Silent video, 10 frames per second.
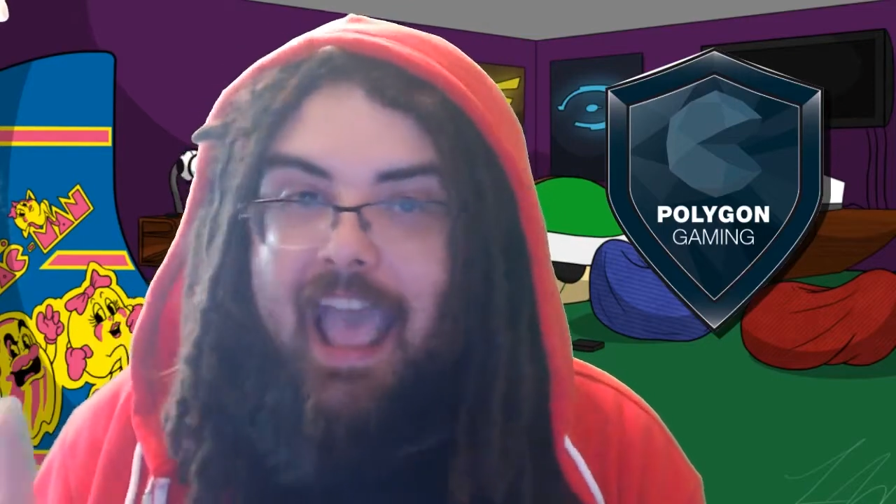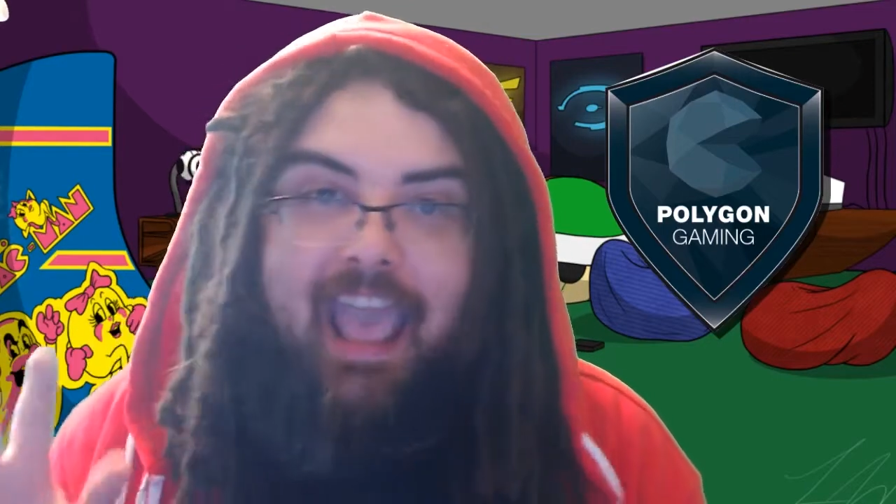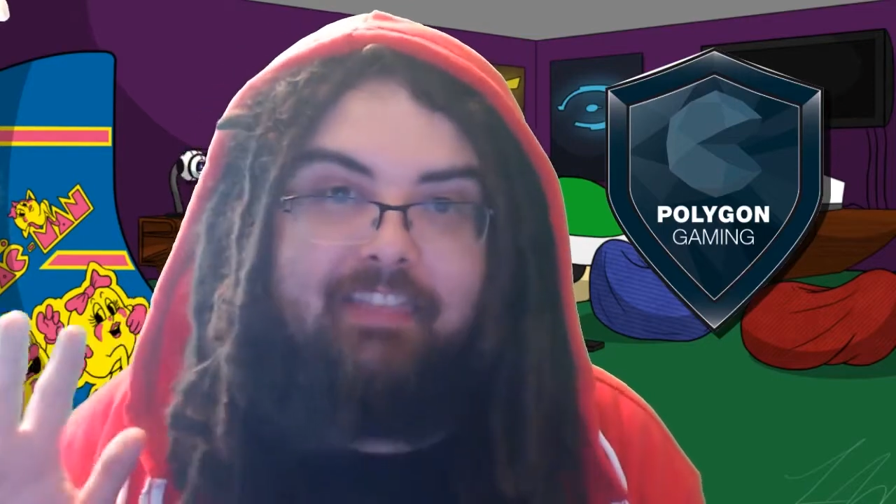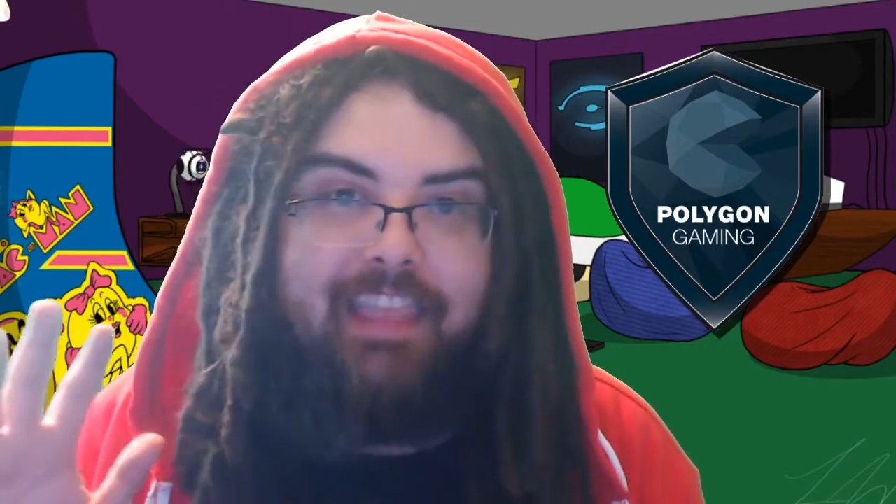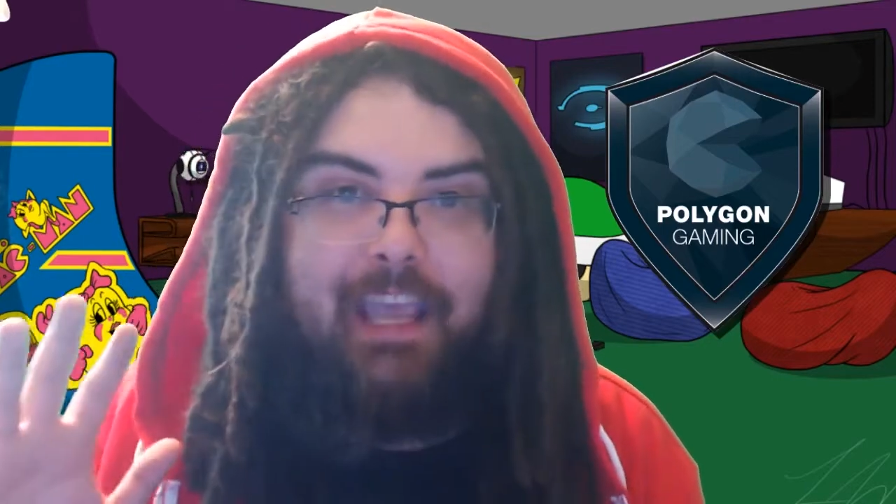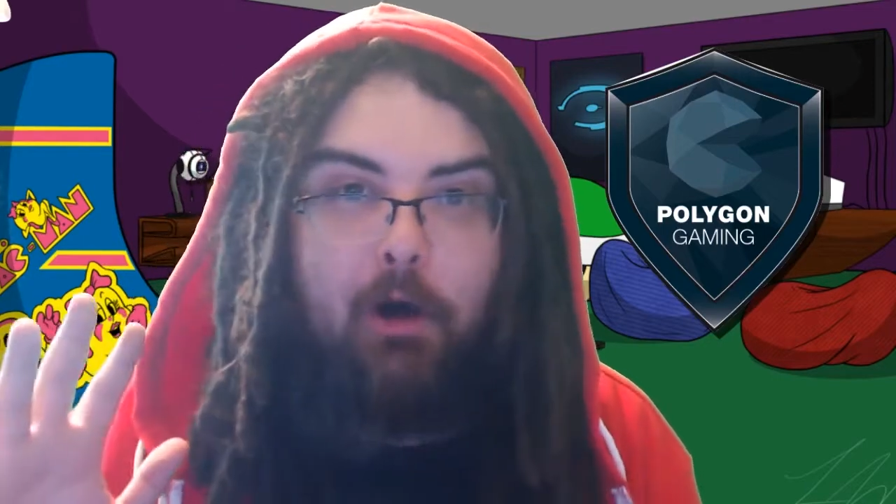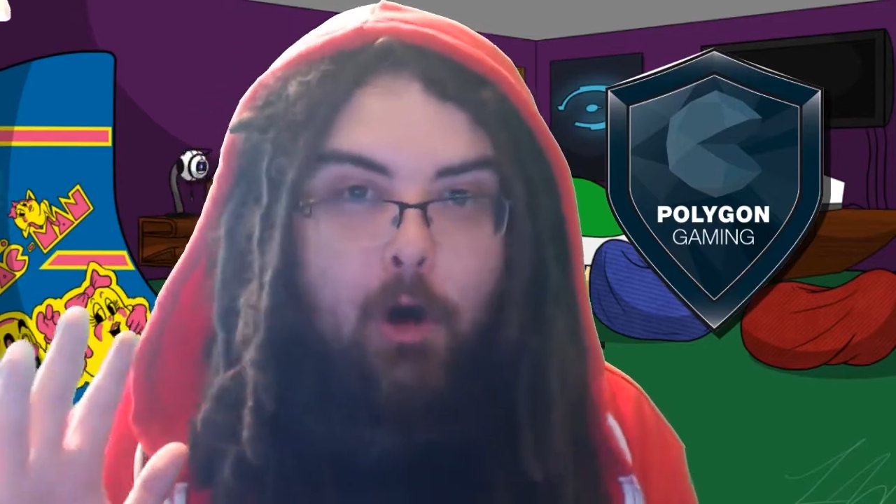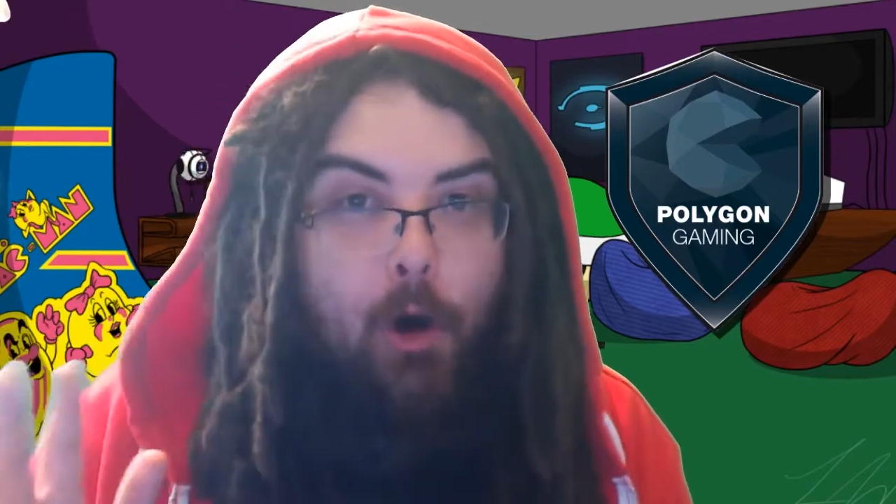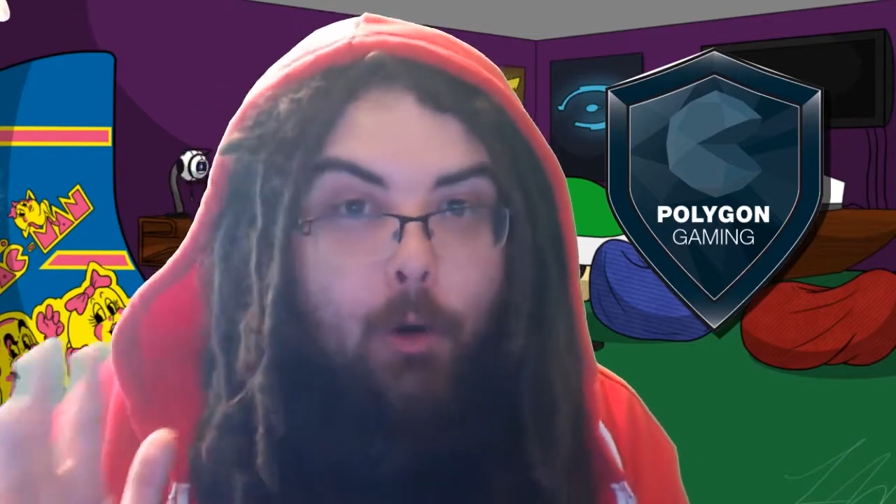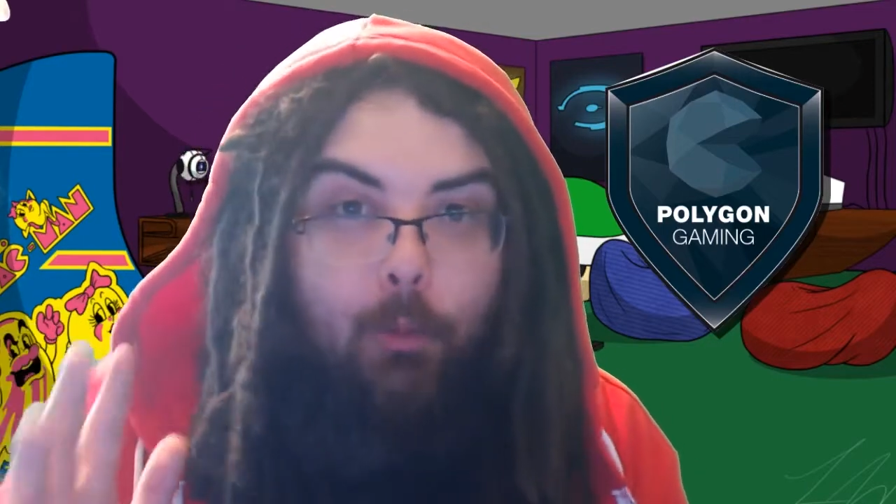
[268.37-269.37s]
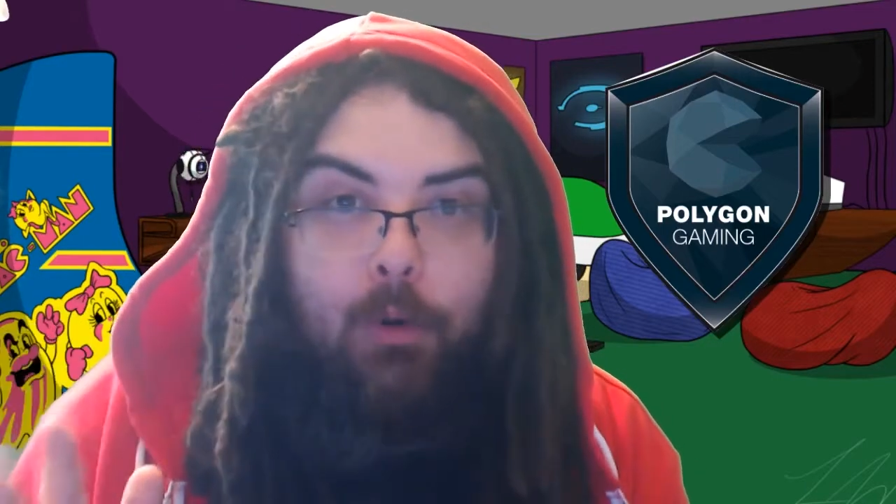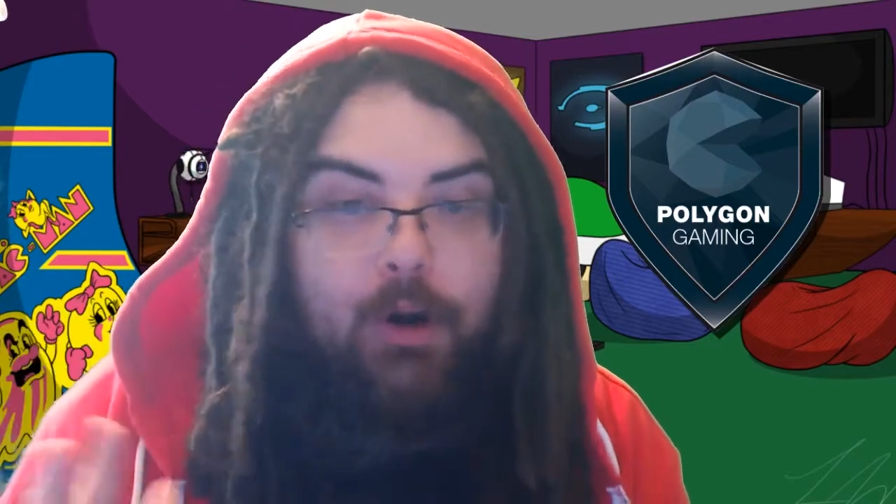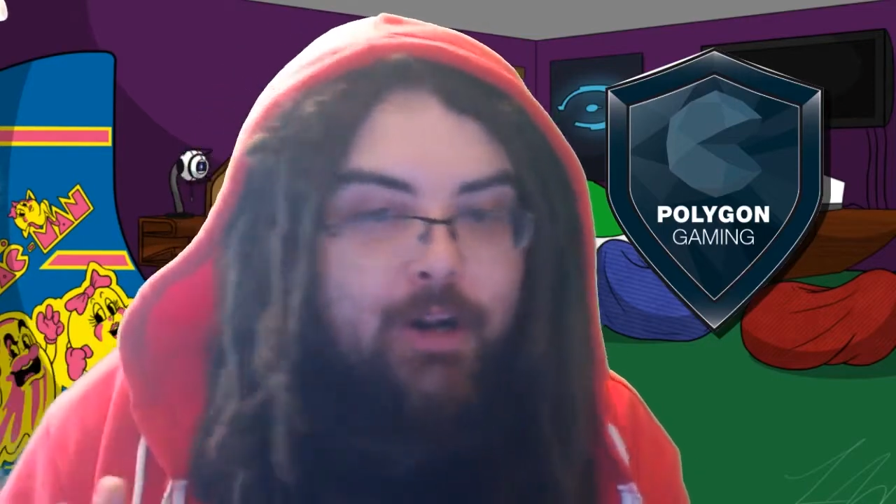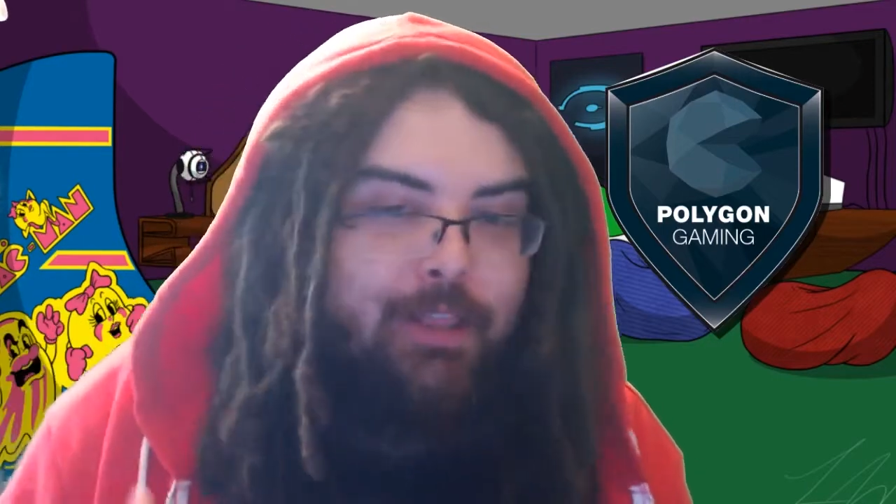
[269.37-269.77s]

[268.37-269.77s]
and they all work